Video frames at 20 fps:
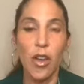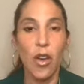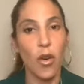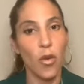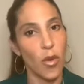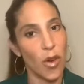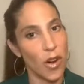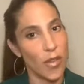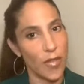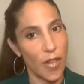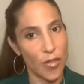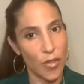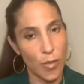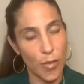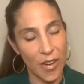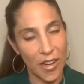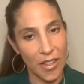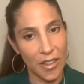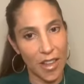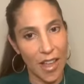What if
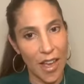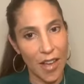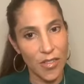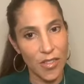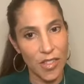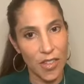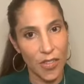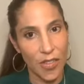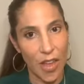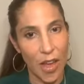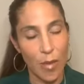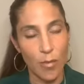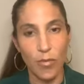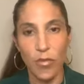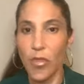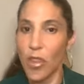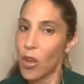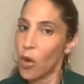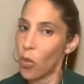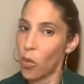everybody laughs at them?
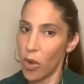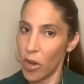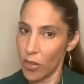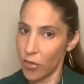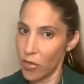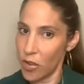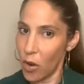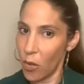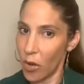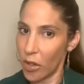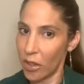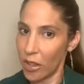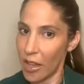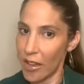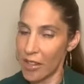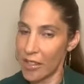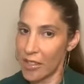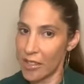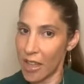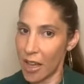What if no one
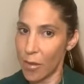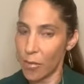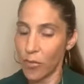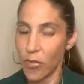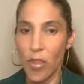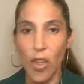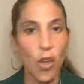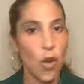likes them?